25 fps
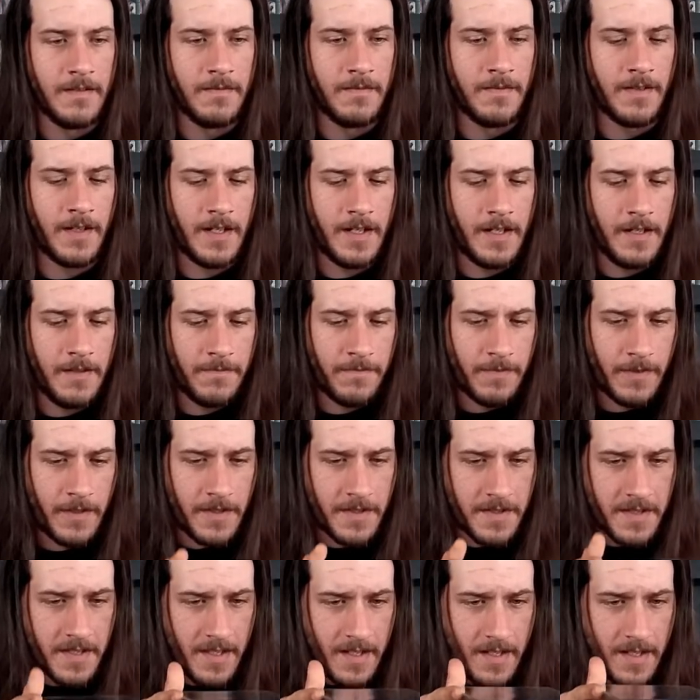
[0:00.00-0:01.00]
very
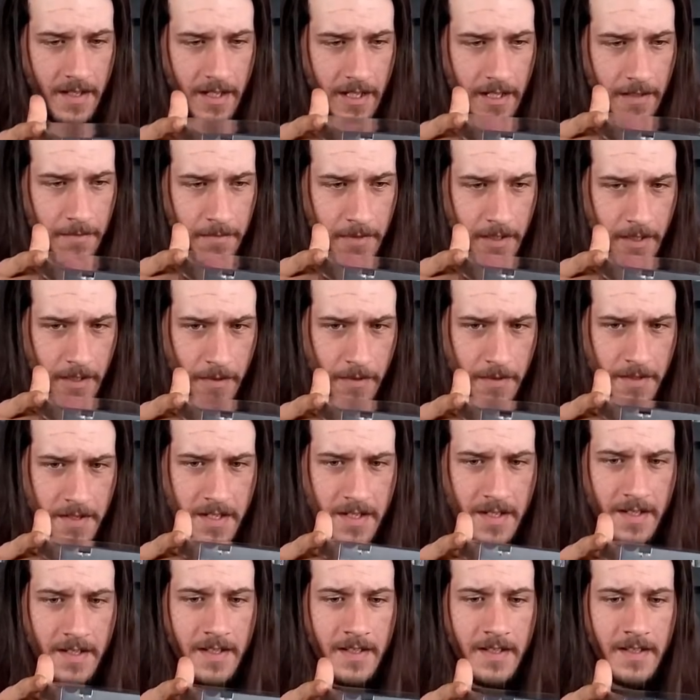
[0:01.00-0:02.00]
first thing I'm
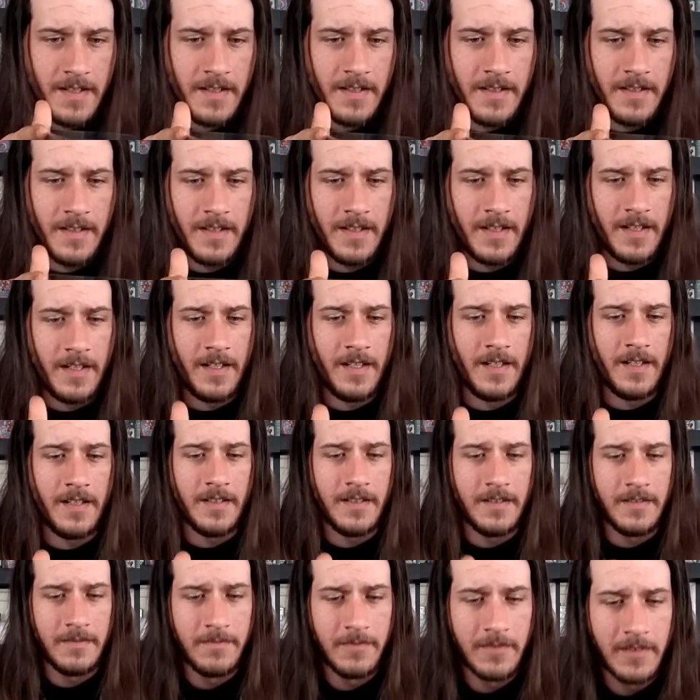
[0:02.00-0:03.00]
noticing,
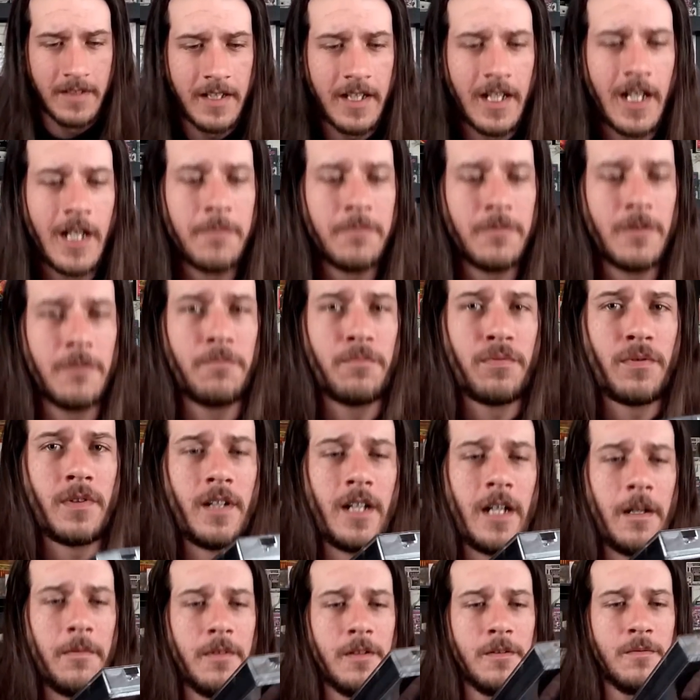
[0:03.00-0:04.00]
and camera
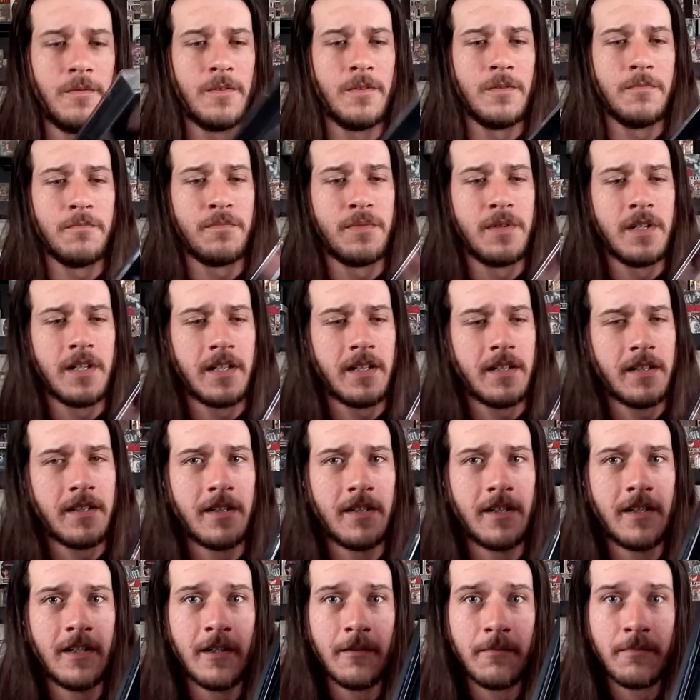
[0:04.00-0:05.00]
probably won't pick it
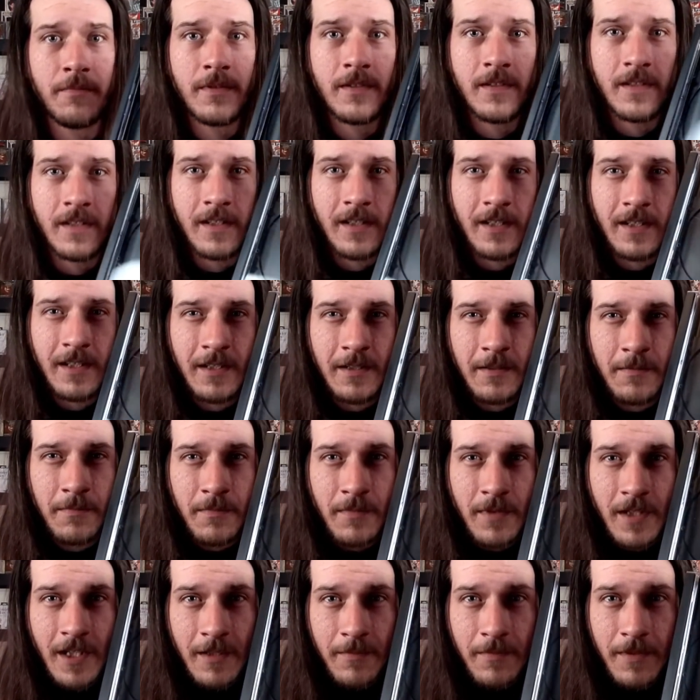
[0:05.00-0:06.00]
up,
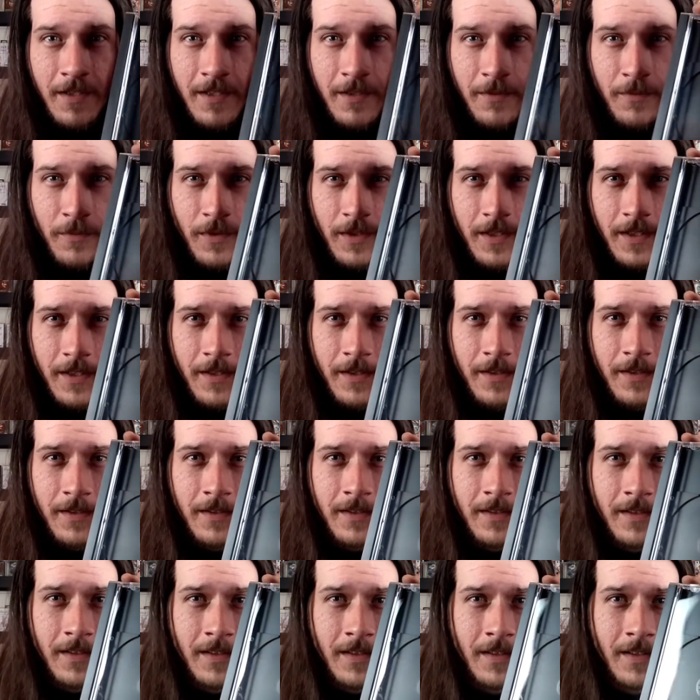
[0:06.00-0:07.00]
maybe it
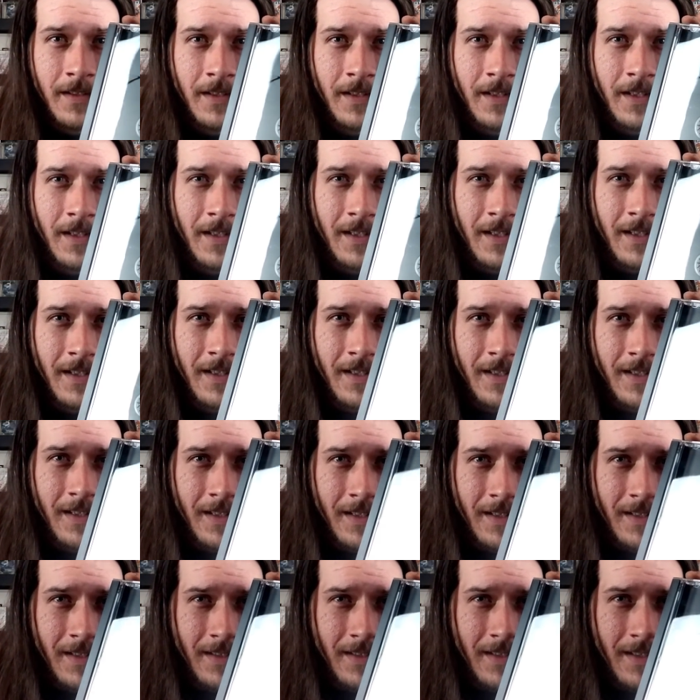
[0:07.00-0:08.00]
will,
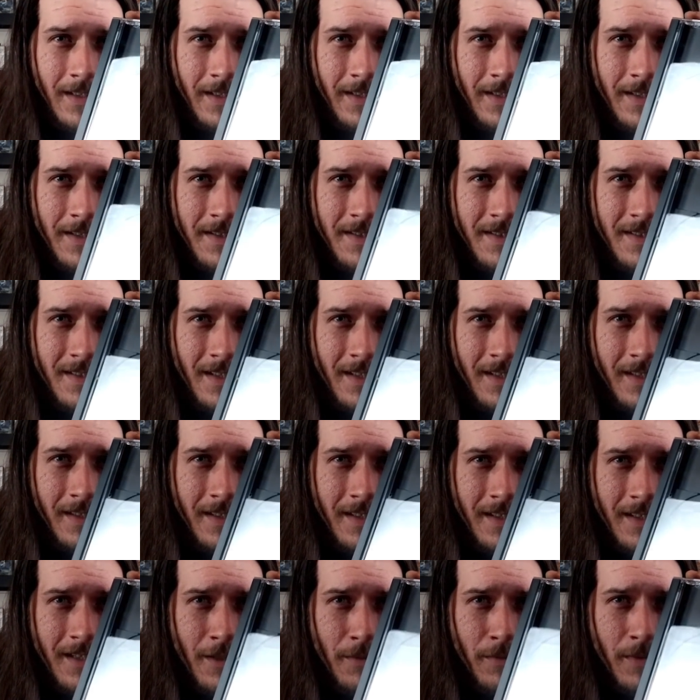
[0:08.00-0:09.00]
not
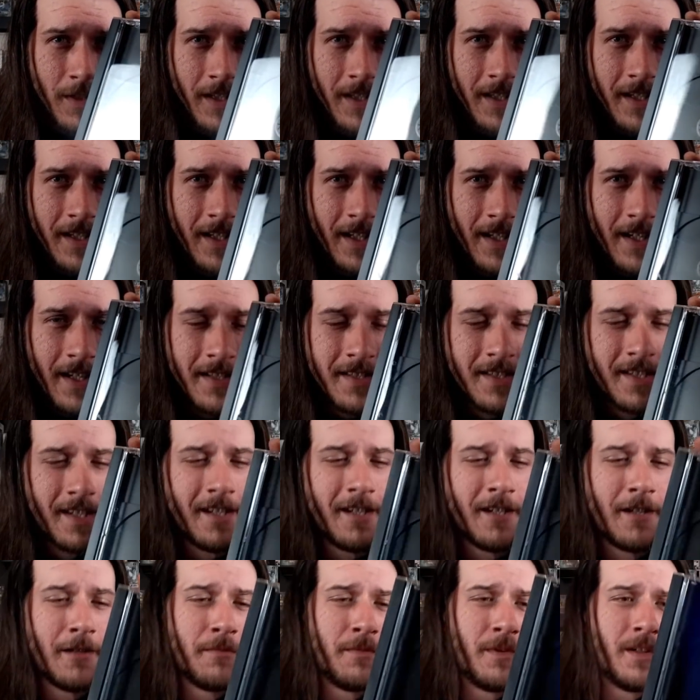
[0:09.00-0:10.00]
necessarily, you really can't
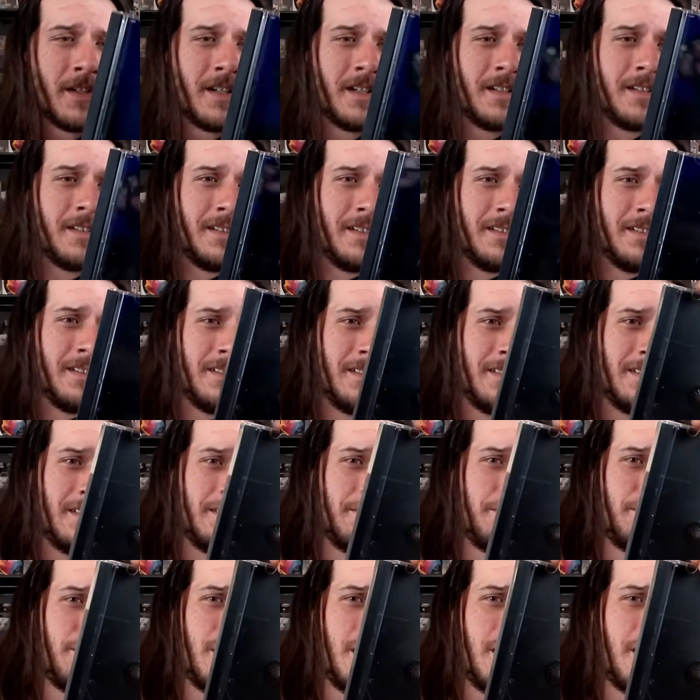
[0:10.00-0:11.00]
tell, but
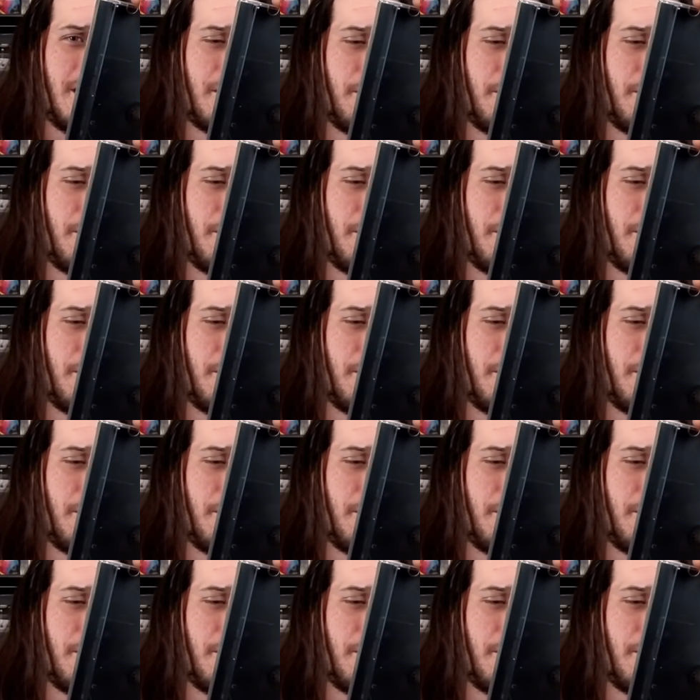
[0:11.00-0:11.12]
be